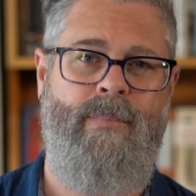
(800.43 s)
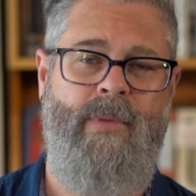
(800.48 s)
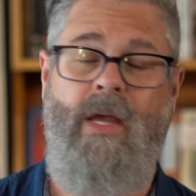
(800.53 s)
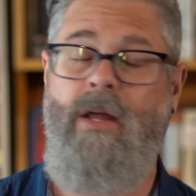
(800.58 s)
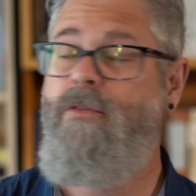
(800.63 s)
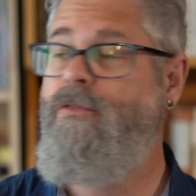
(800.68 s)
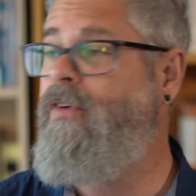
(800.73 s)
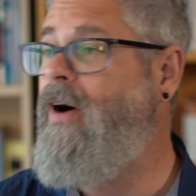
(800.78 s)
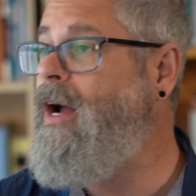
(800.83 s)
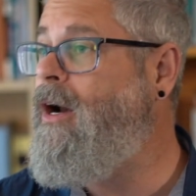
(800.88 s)

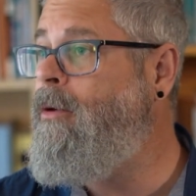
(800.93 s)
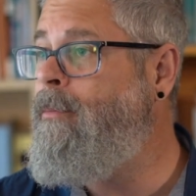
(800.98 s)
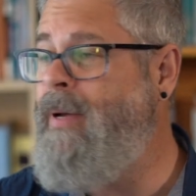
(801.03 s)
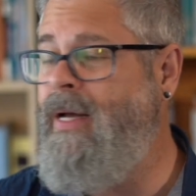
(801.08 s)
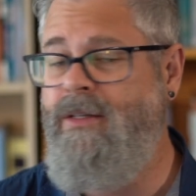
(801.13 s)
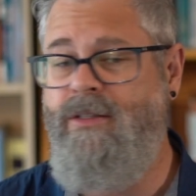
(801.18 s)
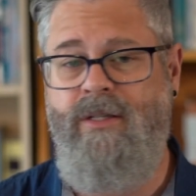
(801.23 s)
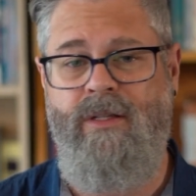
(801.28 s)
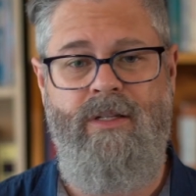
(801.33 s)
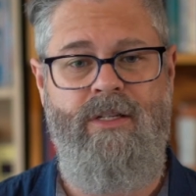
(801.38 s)

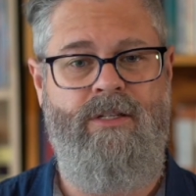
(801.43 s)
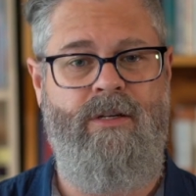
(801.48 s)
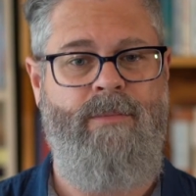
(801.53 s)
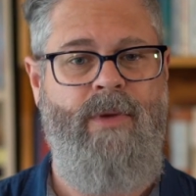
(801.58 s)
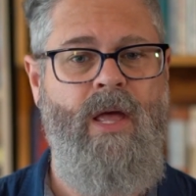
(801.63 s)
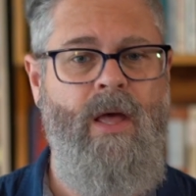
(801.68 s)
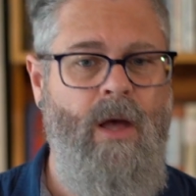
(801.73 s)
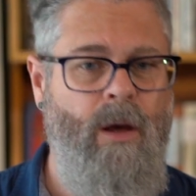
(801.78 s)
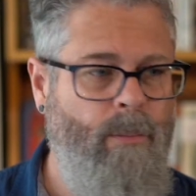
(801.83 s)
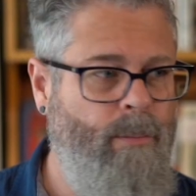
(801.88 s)
Environmentalism,
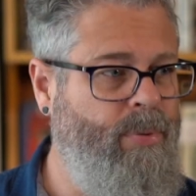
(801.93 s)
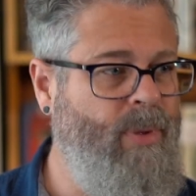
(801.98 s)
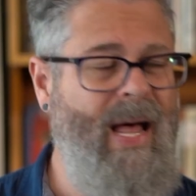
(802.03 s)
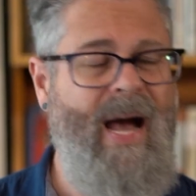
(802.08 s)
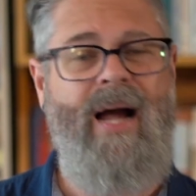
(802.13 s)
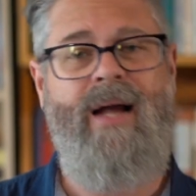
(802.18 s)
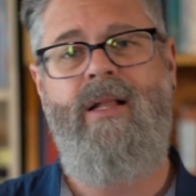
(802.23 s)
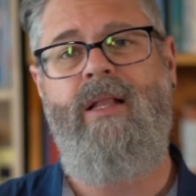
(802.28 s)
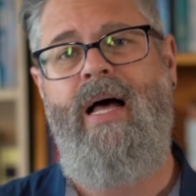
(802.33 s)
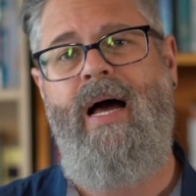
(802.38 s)

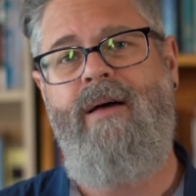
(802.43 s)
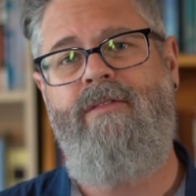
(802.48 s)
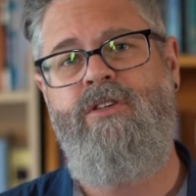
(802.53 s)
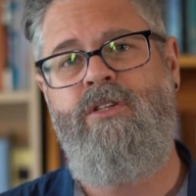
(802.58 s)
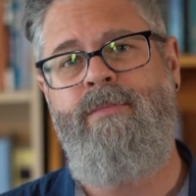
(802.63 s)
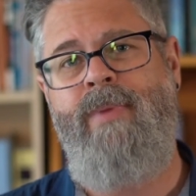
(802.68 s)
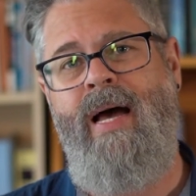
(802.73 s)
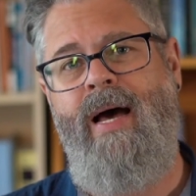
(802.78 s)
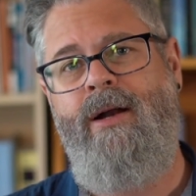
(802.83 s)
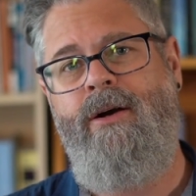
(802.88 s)
Black
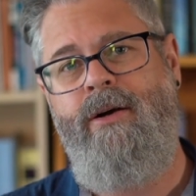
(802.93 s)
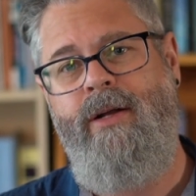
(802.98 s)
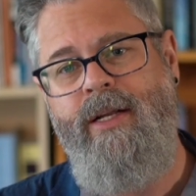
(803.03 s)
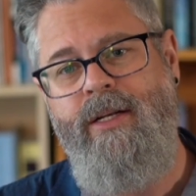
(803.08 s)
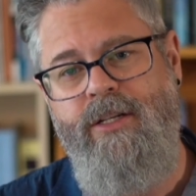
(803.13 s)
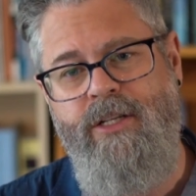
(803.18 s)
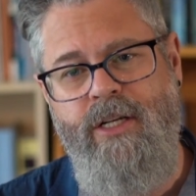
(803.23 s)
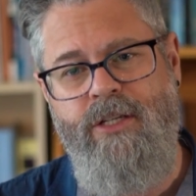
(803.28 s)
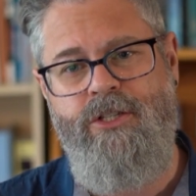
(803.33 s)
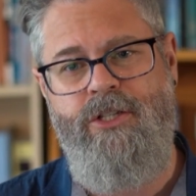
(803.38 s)
Lives Matter,
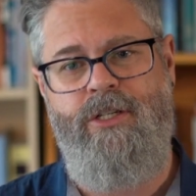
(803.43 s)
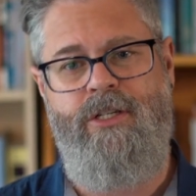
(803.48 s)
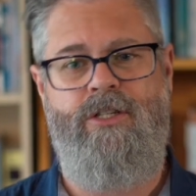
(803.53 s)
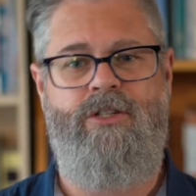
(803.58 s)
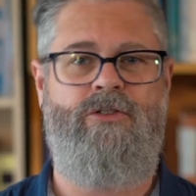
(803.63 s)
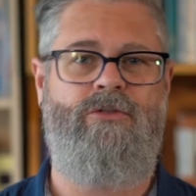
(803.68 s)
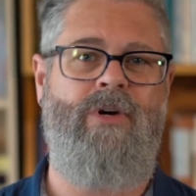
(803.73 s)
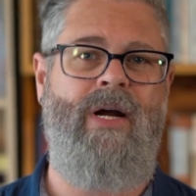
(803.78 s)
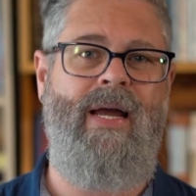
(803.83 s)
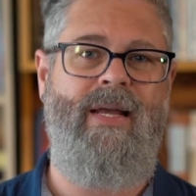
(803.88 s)

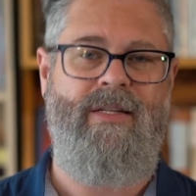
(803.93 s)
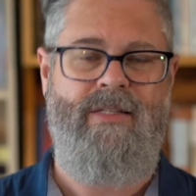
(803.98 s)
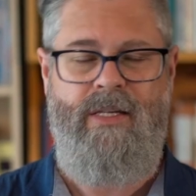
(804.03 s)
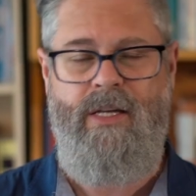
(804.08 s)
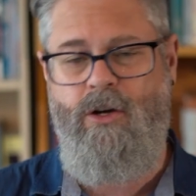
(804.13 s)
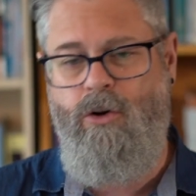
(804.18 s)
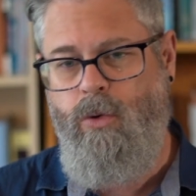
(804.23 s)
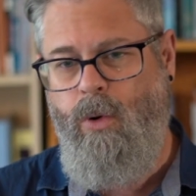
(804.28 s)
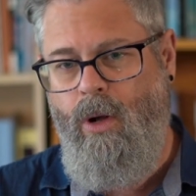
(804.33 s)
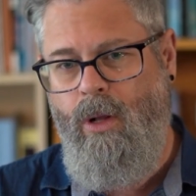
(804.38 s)
Indigenous rights,
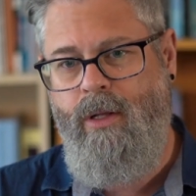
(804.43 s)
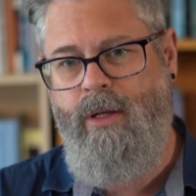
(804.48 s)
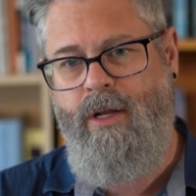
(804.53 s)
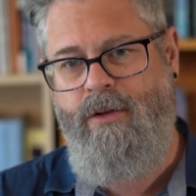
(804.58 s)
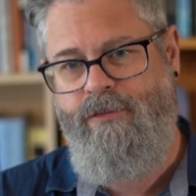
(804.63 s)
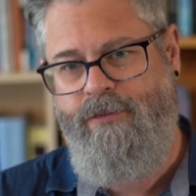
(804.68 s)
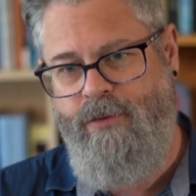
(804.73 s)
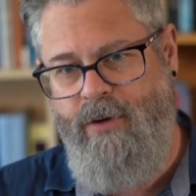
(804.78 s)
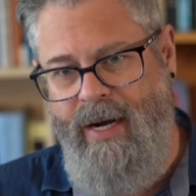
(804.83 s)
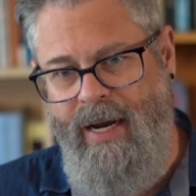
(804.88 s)
equality
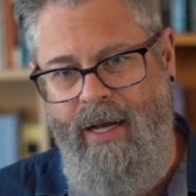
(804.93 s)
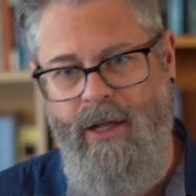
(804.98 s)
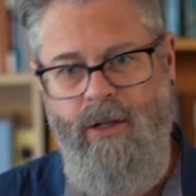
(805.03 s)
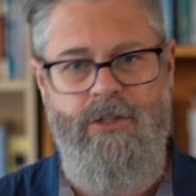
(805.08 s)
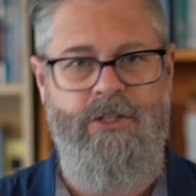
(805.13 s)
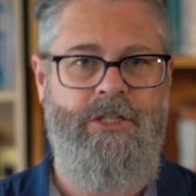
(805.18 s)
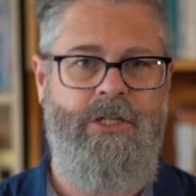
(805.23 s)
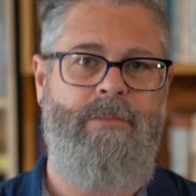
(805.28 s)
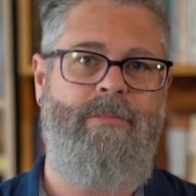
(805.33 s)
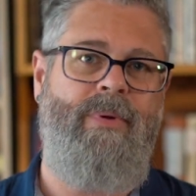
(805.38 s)
for
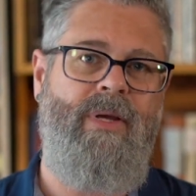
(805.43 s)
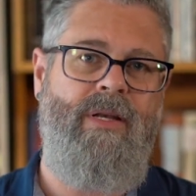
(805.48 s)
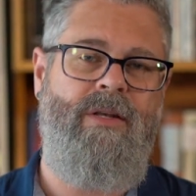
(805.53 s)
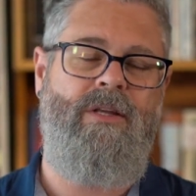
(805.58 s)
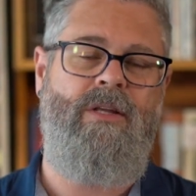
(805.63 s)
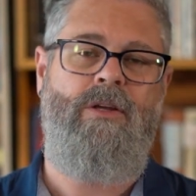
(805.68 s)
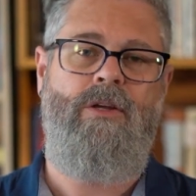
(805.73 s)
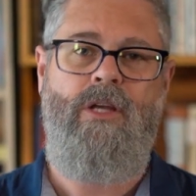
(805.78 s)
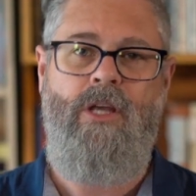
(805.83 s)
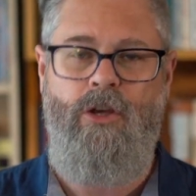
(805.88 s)

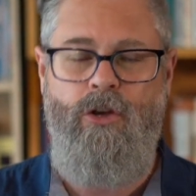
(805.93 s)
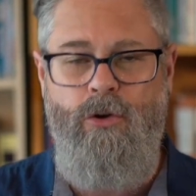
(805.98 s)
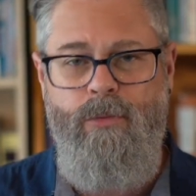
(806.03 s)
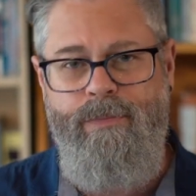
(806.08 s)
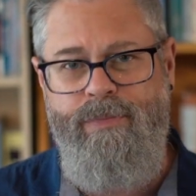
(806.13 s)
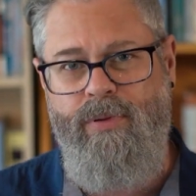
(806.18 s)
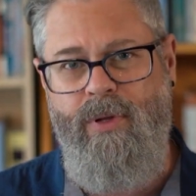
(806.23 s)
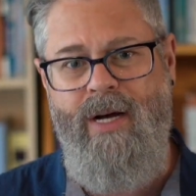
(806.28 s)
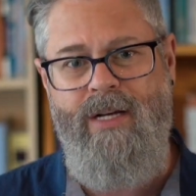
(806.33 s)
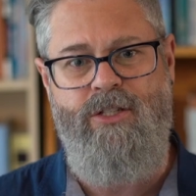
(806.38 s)

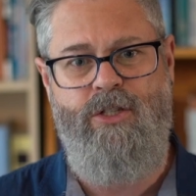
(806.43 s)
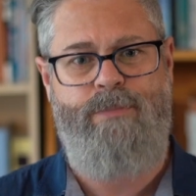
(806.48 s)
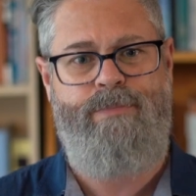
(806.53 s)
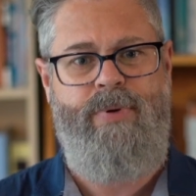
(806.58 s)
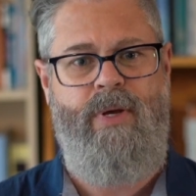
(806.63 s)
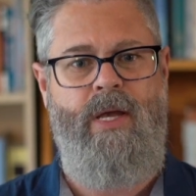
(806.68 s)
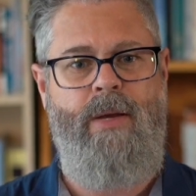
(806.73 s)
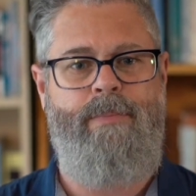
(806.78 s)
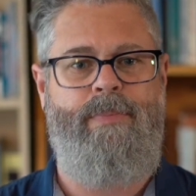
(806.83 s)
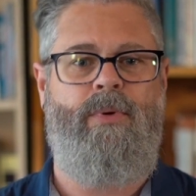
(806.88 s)
LGBTQ+
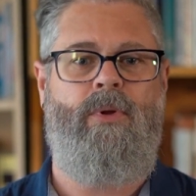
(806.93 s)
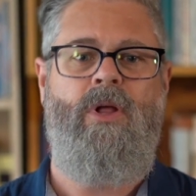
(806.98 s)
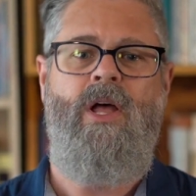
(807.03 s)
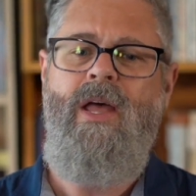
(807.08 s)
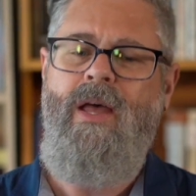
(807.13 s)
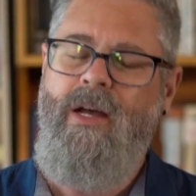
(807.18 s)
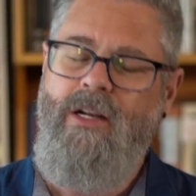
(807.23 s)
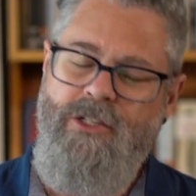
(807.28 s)
people,